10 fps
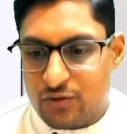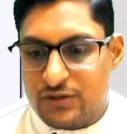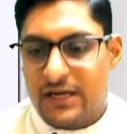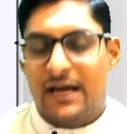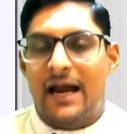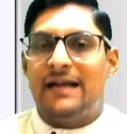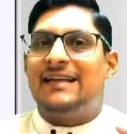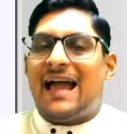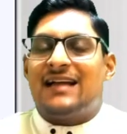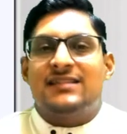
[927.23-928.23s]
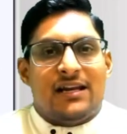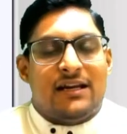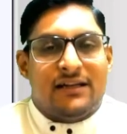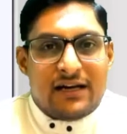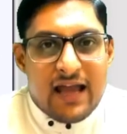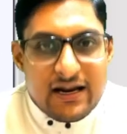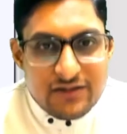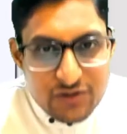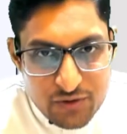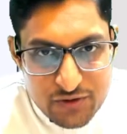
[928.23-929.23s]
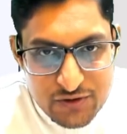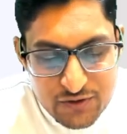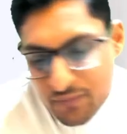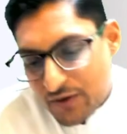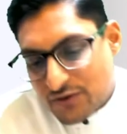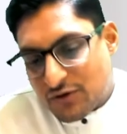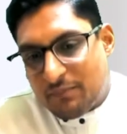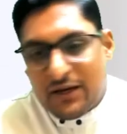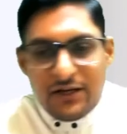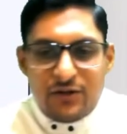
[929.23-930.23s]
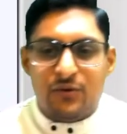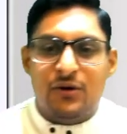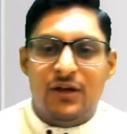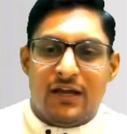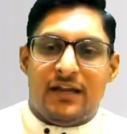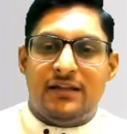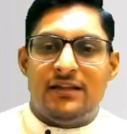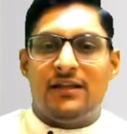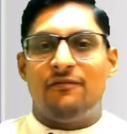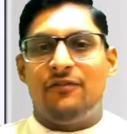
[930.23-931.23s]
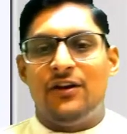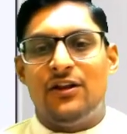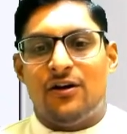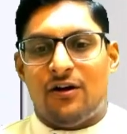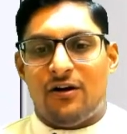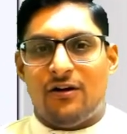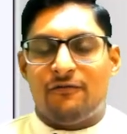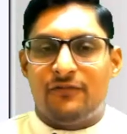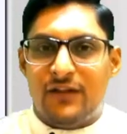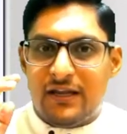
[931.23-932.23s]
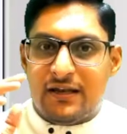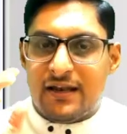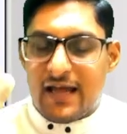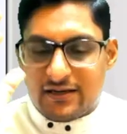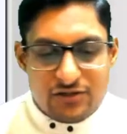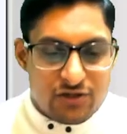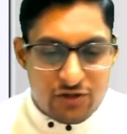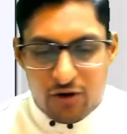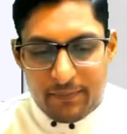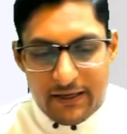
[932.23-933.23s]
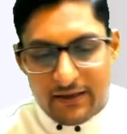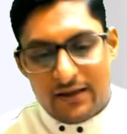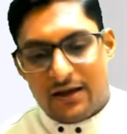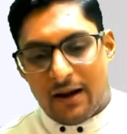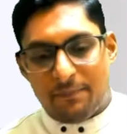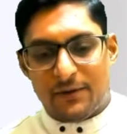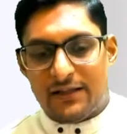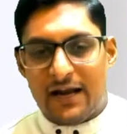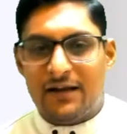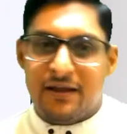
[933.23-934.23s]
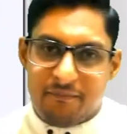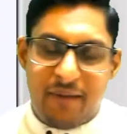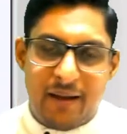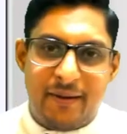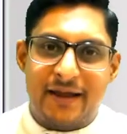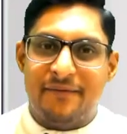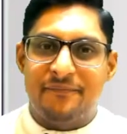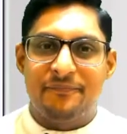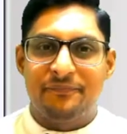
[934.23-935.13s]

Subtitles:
source and tax collected at source. So meet you in the video of the next topic. Up till that, bye bye.